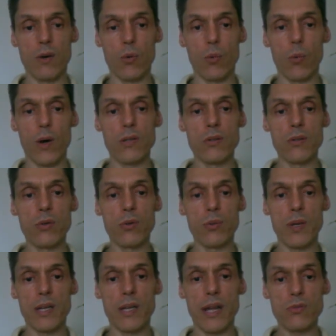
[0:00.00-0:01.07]
One who
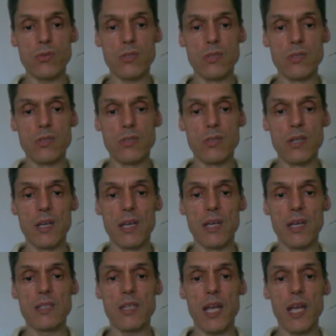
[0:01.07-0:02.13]
renounces
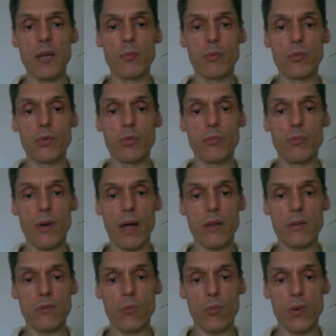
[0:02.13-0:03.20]
is able to
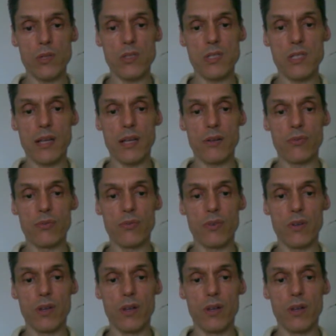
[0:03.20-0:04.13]
broaden oneself.